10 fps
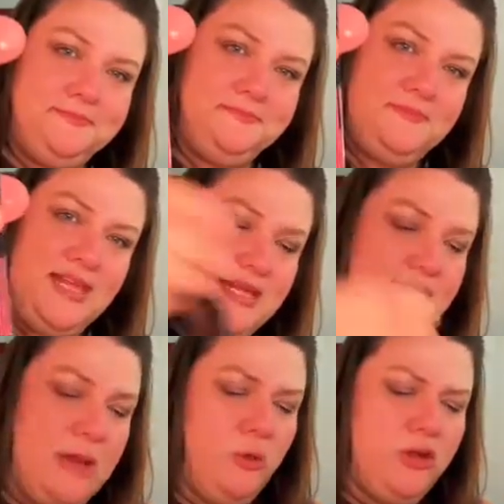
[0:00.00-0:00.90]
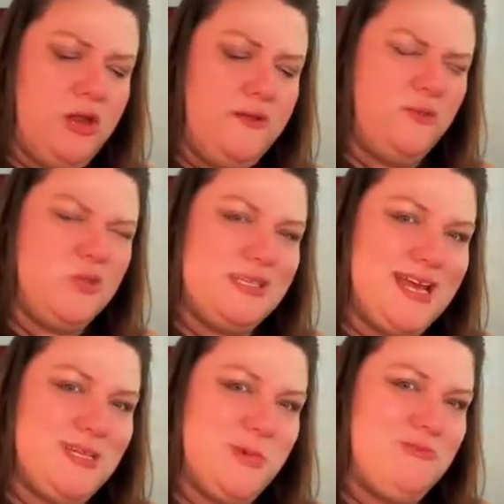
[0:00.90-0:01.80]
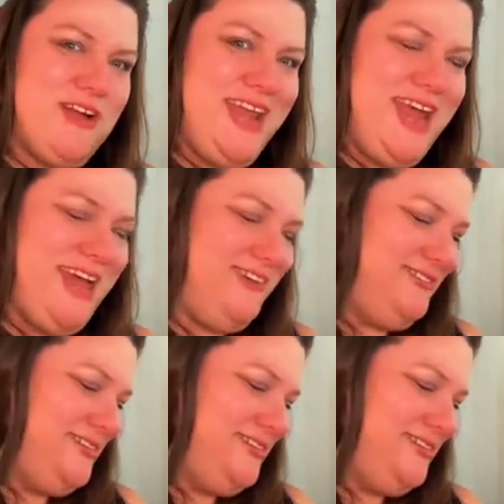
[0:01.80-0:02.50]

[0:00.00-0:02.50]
This, I'm working on a full-size one right now.